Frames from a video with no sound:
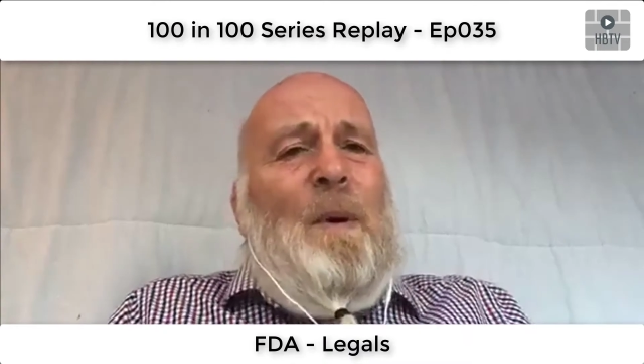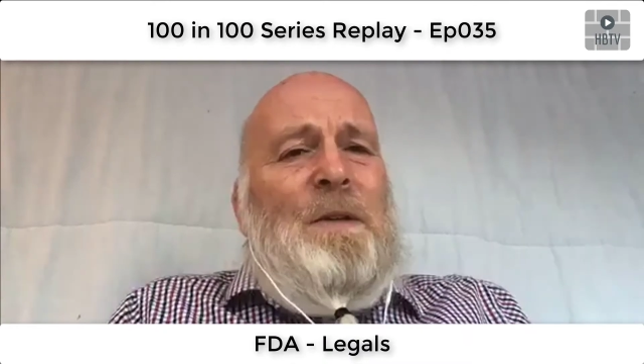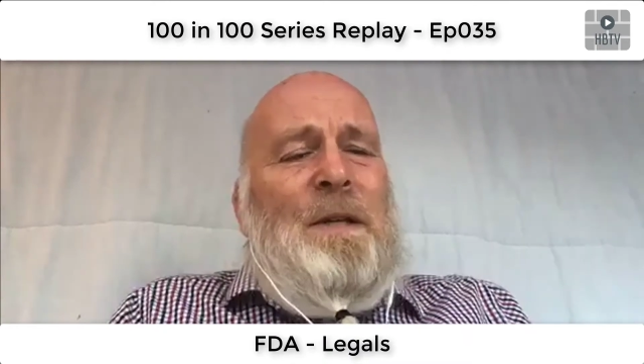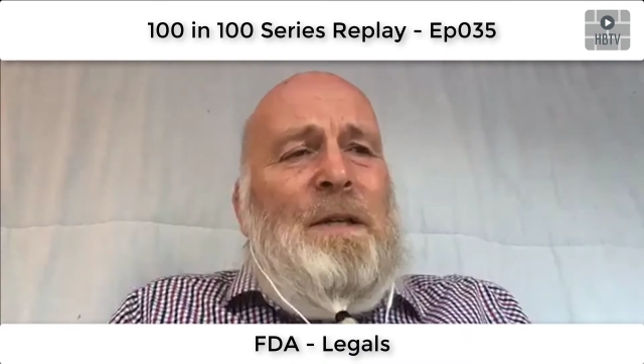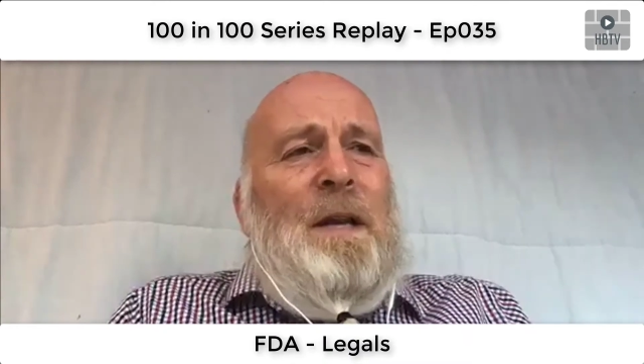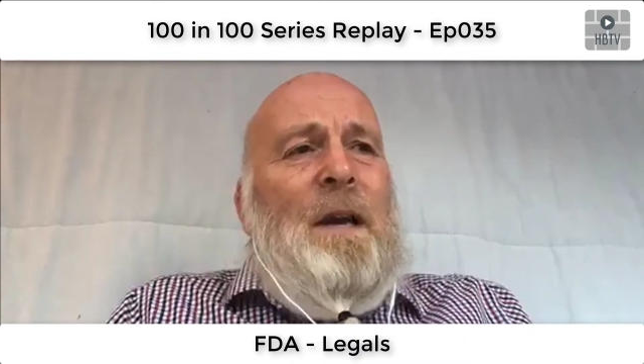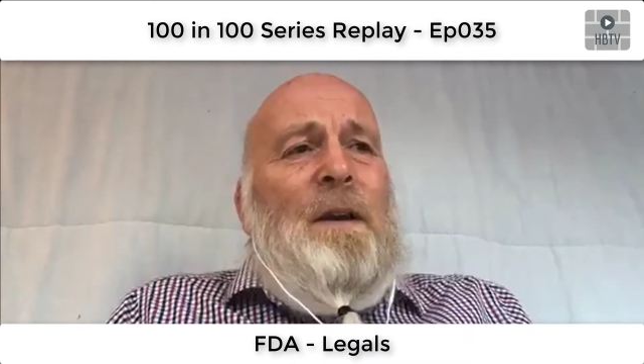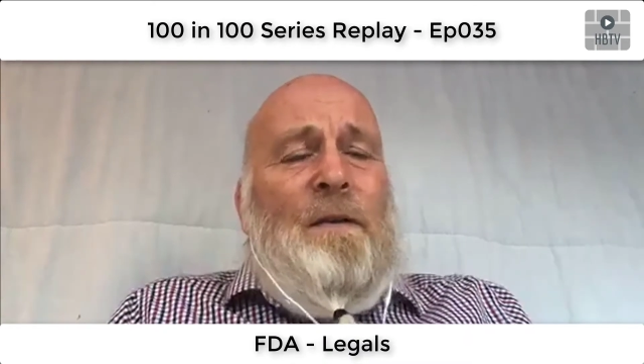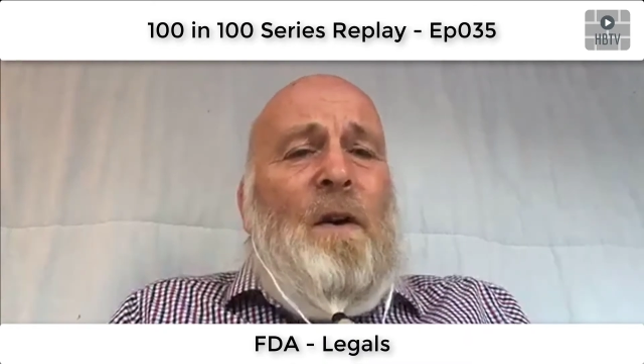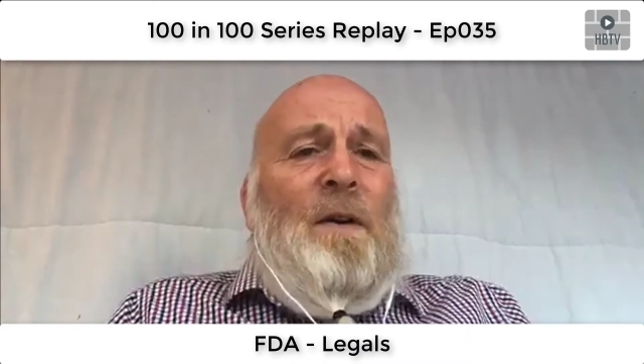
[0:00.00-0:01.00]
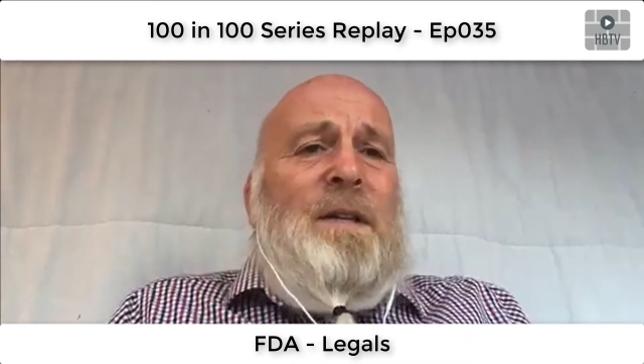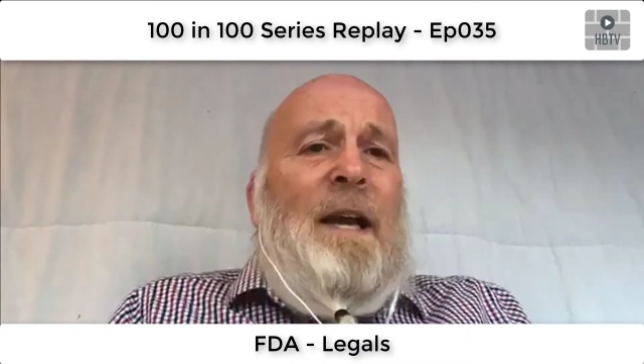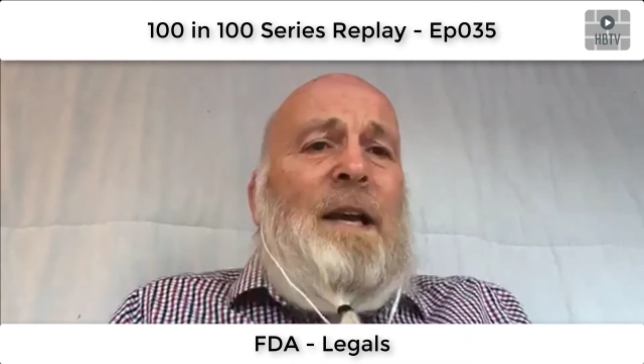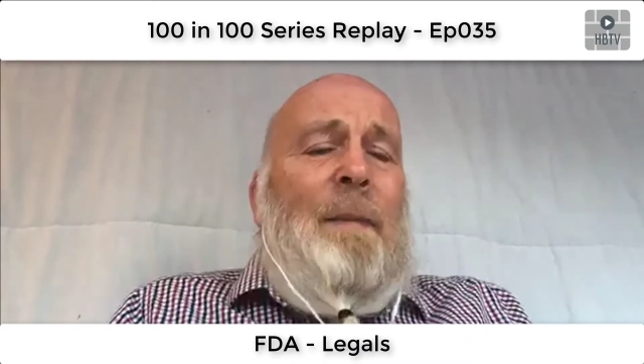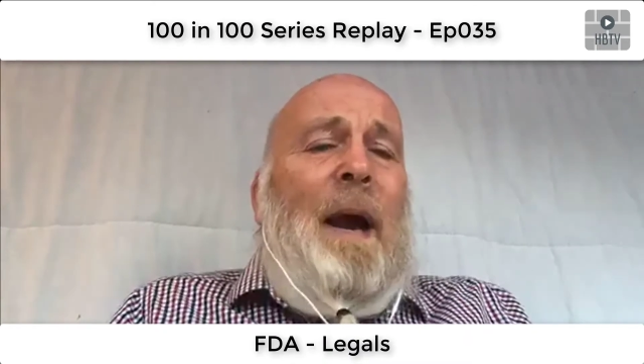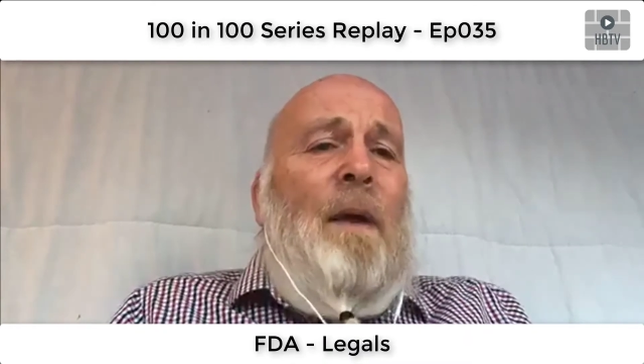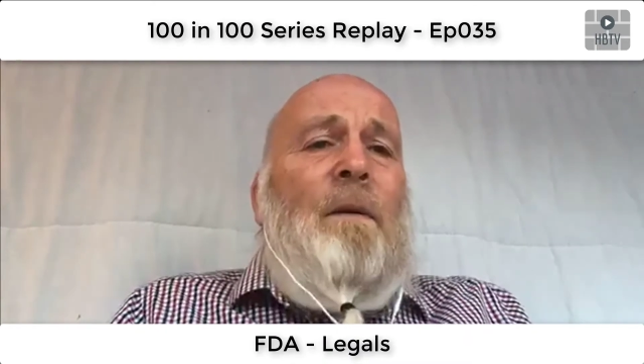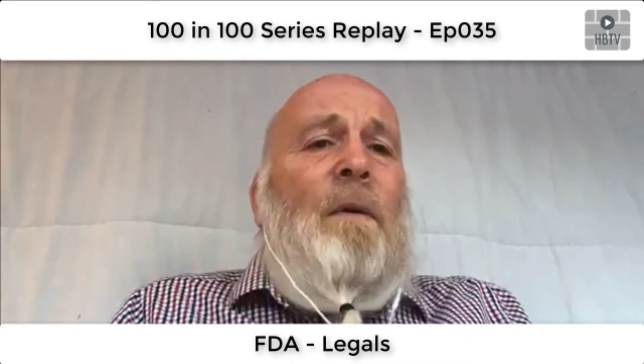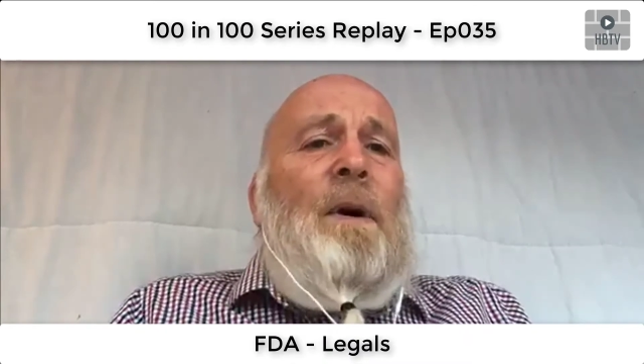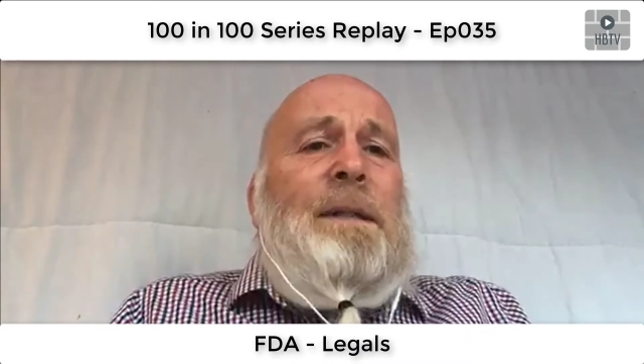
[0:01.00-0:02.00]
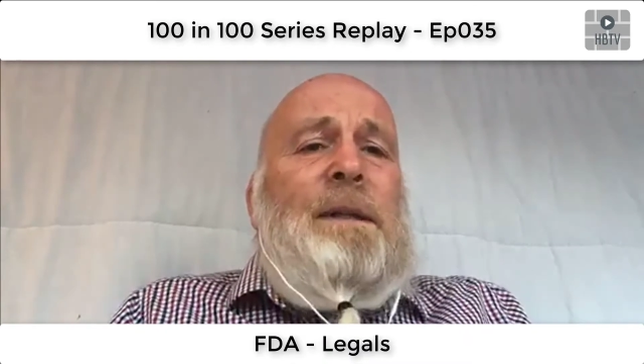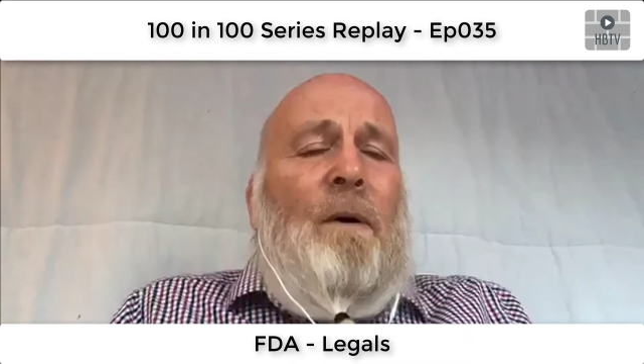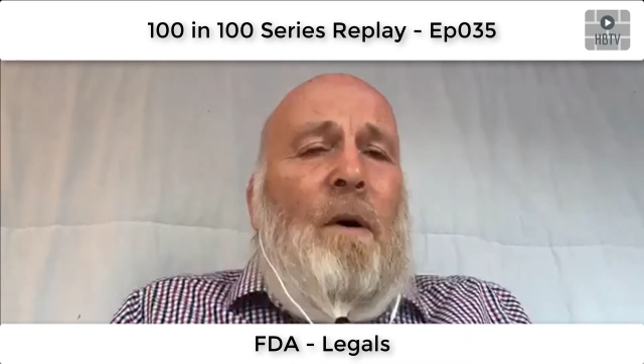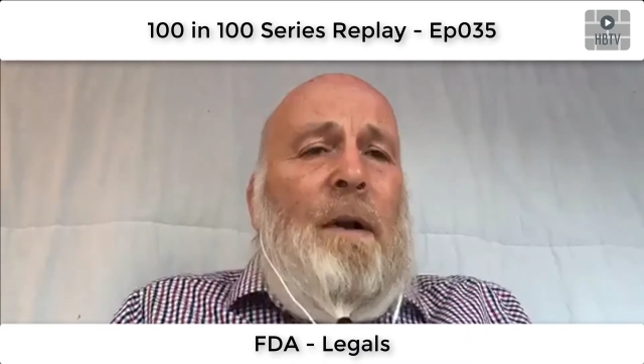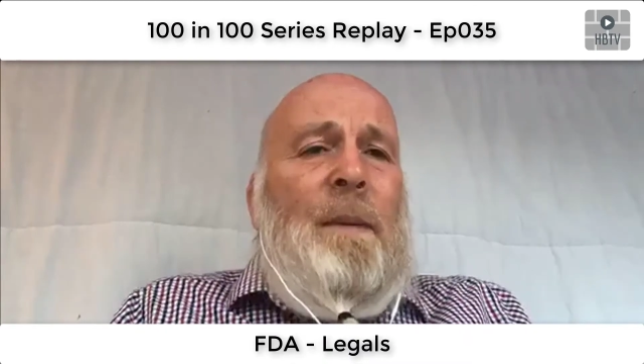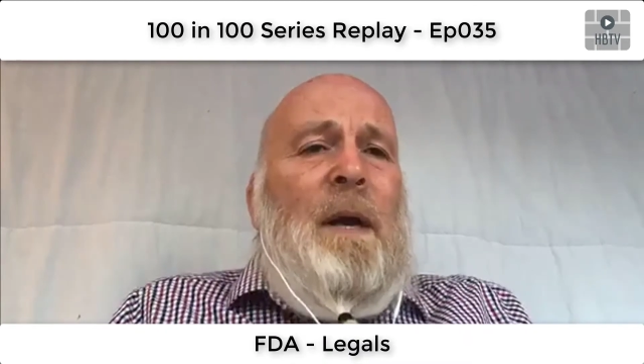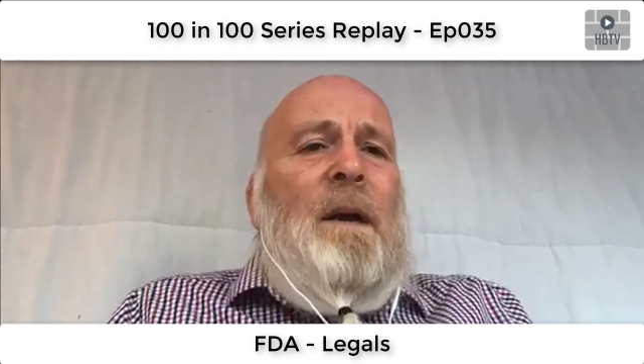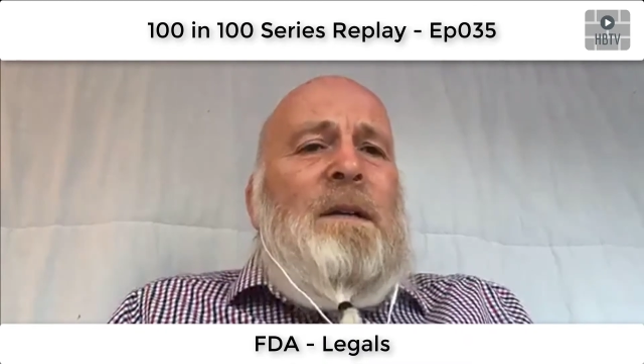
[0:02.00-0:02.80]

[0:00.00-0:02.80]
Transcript: policies, you've got to take them out at the right time.